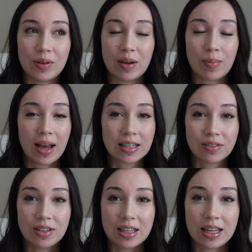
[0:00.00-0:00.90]
we unpacked
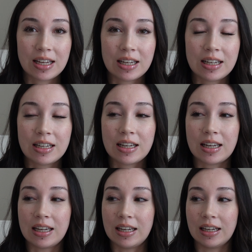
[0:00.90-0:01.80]
everything
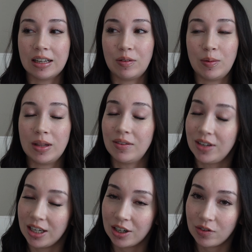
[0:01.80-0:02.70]
and we've been living
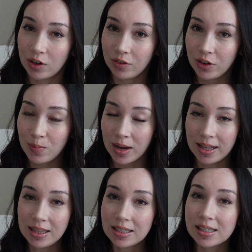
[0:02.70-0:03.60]
here for a few
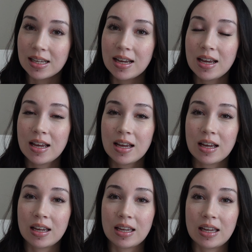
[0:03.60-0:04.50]
months.
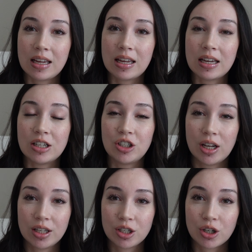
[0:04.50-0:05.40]
He
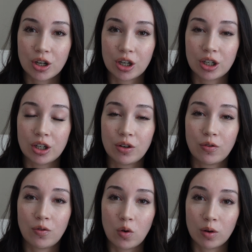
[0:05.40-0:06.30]
just turned
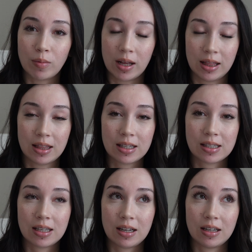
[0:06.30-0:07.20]
4
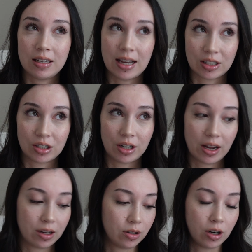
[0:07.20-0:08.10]
months
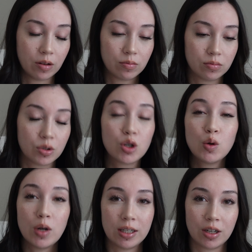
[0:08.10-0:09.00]
yesterday. No, 2
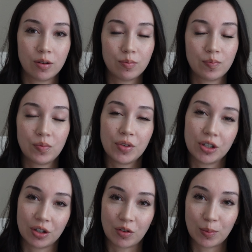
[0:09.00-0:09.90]
days ago. He
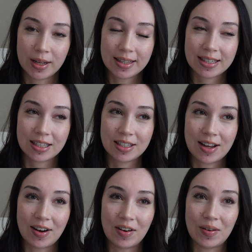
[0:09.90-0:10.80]
turned 4 months.
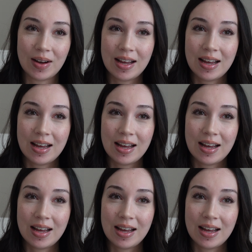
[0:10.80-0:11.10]
So